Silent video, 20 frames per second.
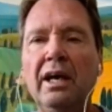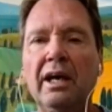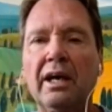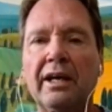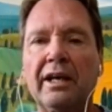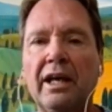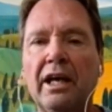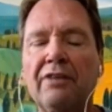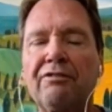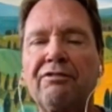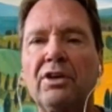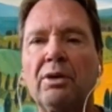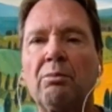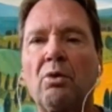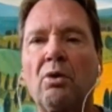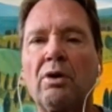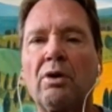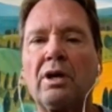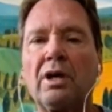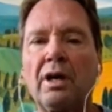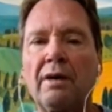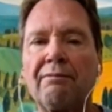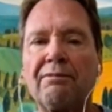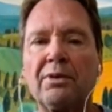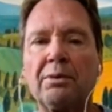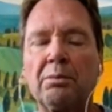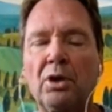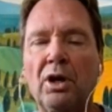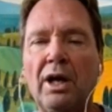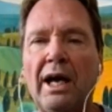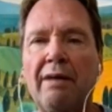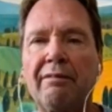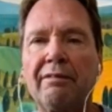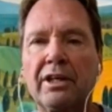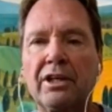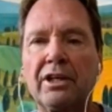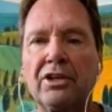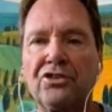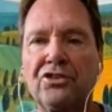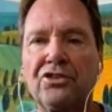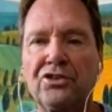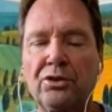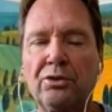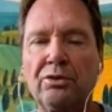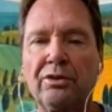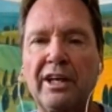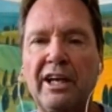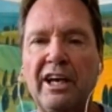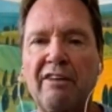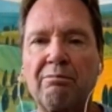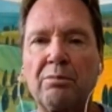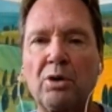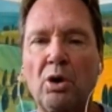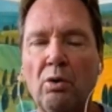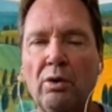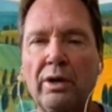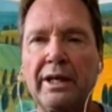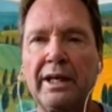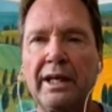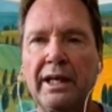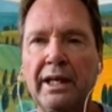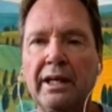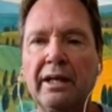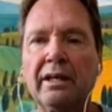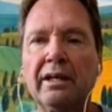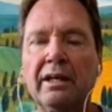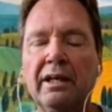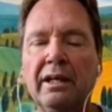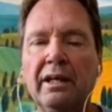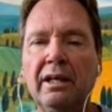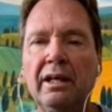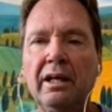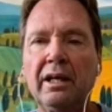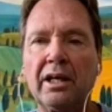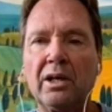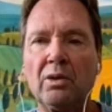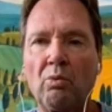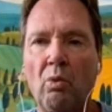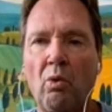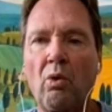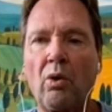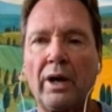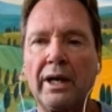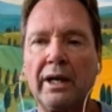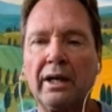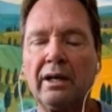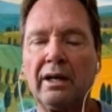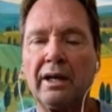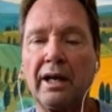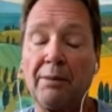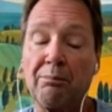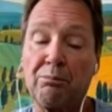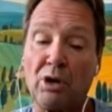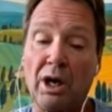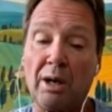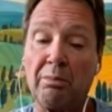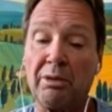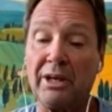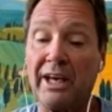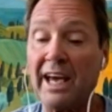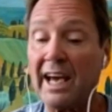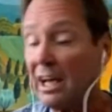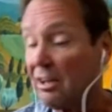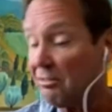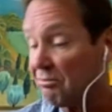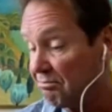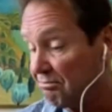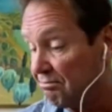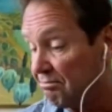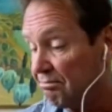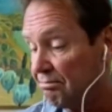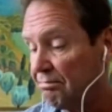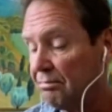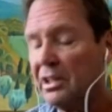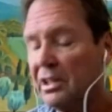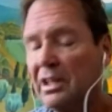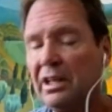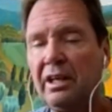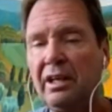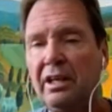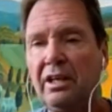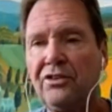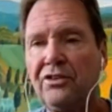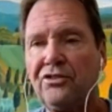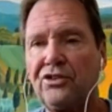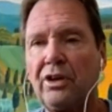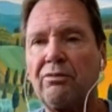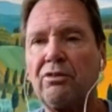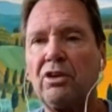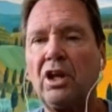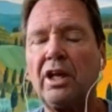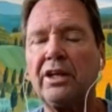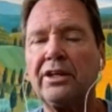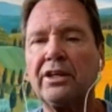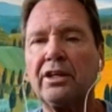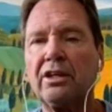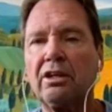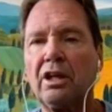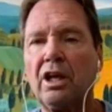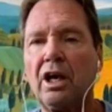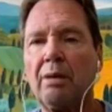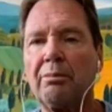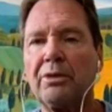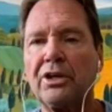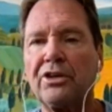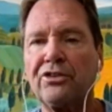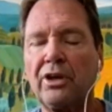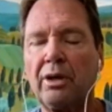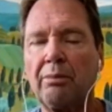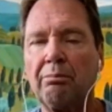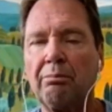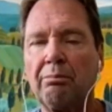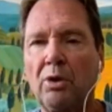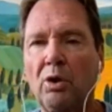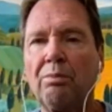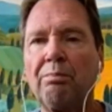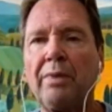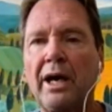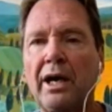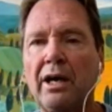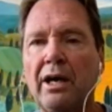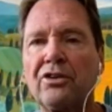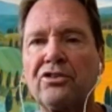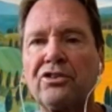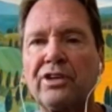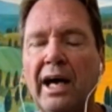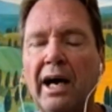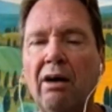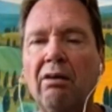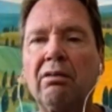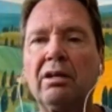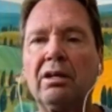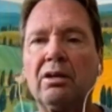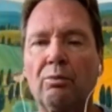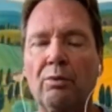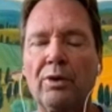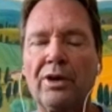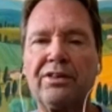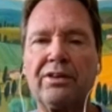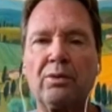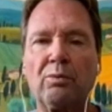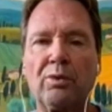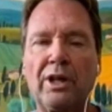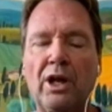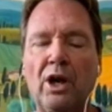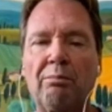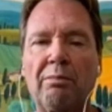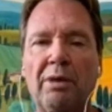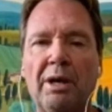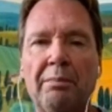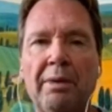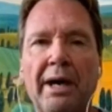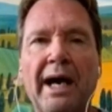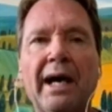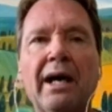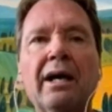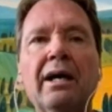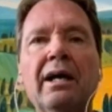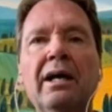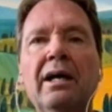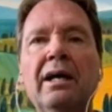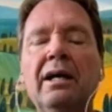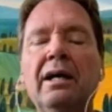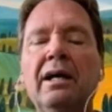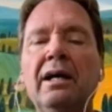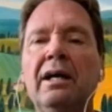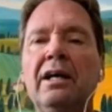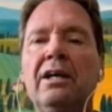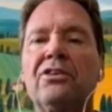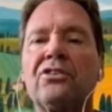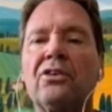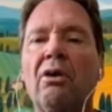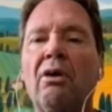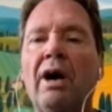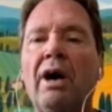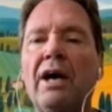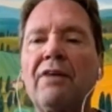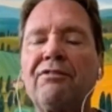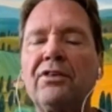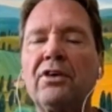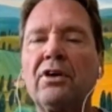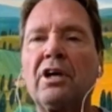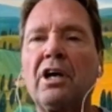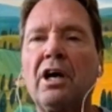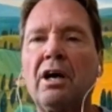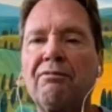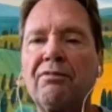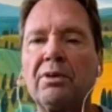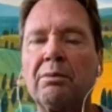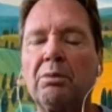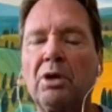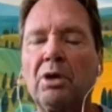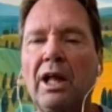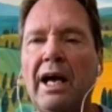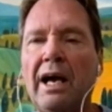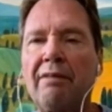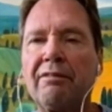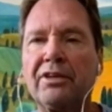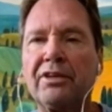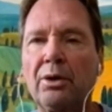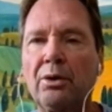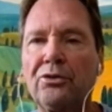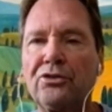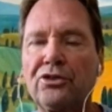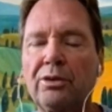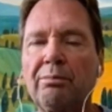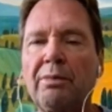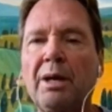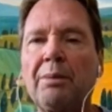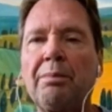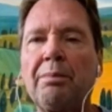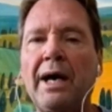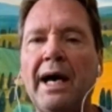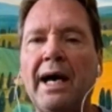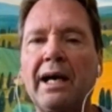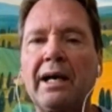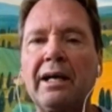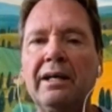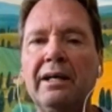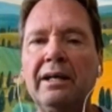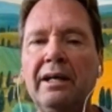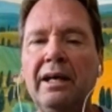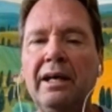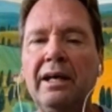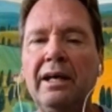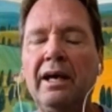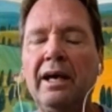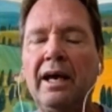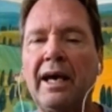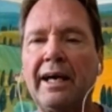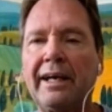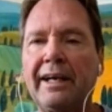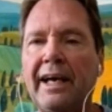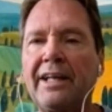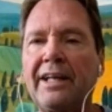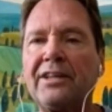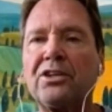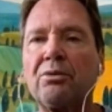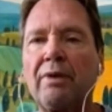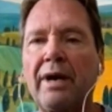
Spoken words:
And I feel more comfortable having a shoe that I've broken in and worn. I probably have several hundred kilometers on both pairs now, with and without my pack. So I feel comfortable having those in my pack and at the